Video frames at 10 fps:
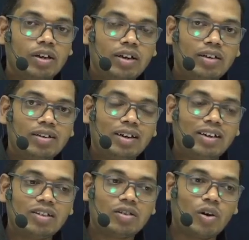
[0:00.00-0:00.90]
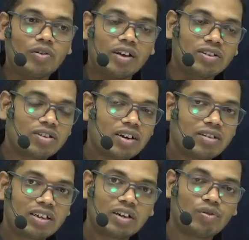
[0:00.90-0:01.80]
It is not necessary
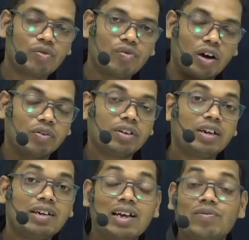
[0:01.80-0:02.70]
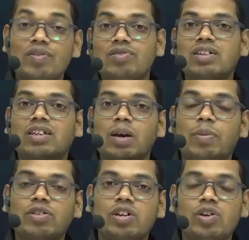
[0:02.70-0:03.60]
that it will flower. It develops the
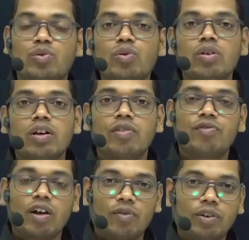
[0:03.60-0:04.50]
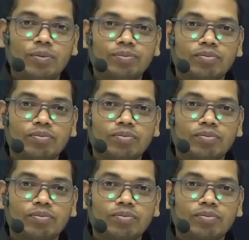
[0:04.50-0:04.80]
capacity to flower.